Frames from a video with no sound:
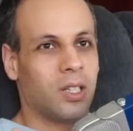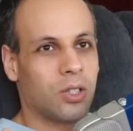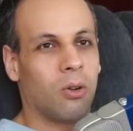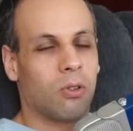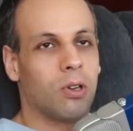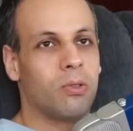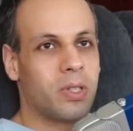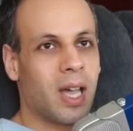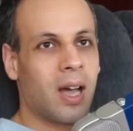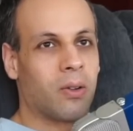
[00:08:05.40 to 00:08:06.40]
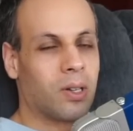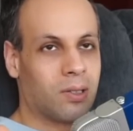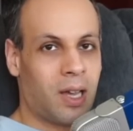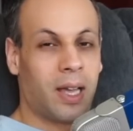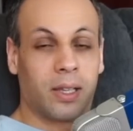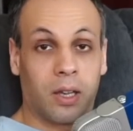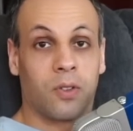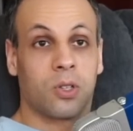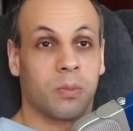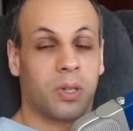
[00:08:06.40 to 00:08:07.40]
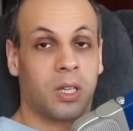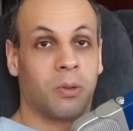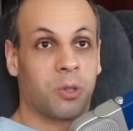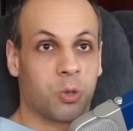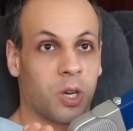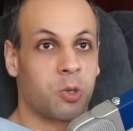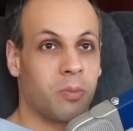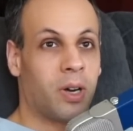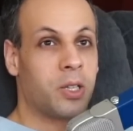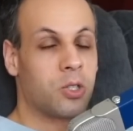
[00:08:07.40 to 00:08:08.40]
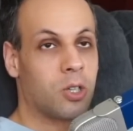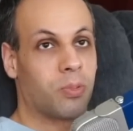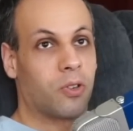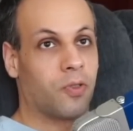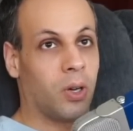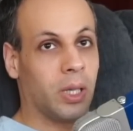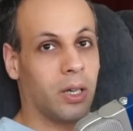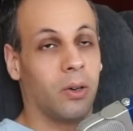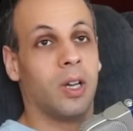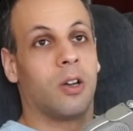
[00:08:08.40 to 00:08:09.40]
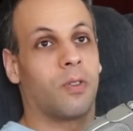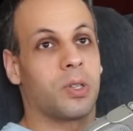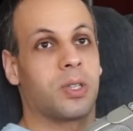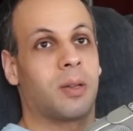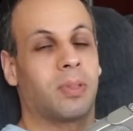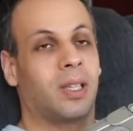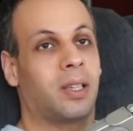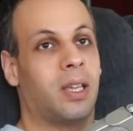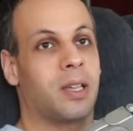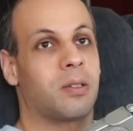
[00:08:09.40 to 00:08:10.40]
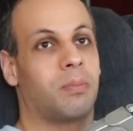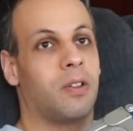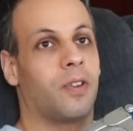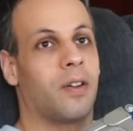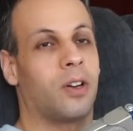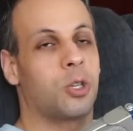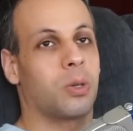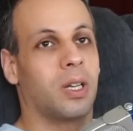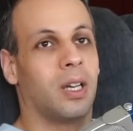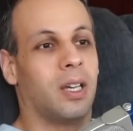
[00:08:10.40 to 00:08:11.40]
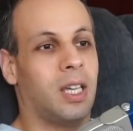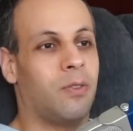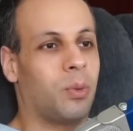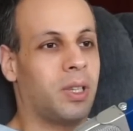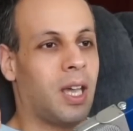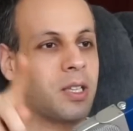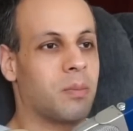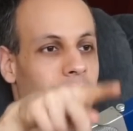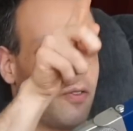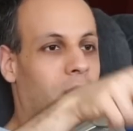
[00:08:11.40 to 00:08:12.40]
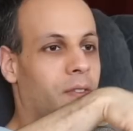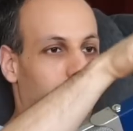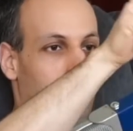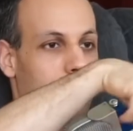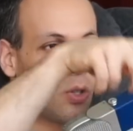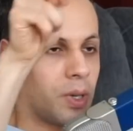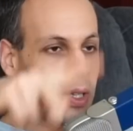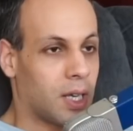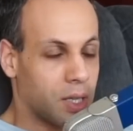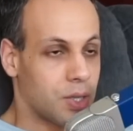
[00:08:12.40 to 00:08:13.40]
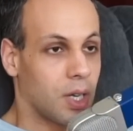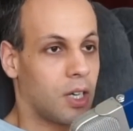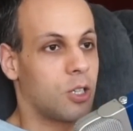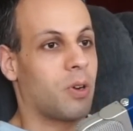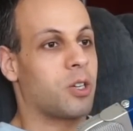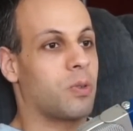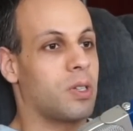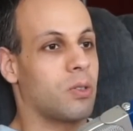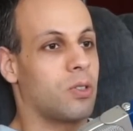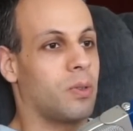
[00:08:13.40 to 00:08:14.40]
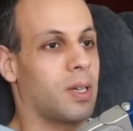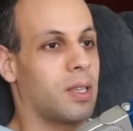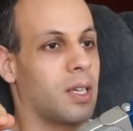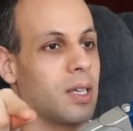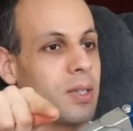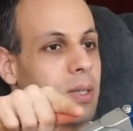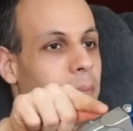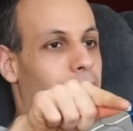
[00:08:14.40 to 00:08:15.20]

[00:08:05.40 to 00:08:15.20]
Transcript: don't go down a lot. Like if you're somebody who owns treasury bonds in your portfolio versus something like the S&P 500, even when the S&P 500 is doing this, treasuries are doing this.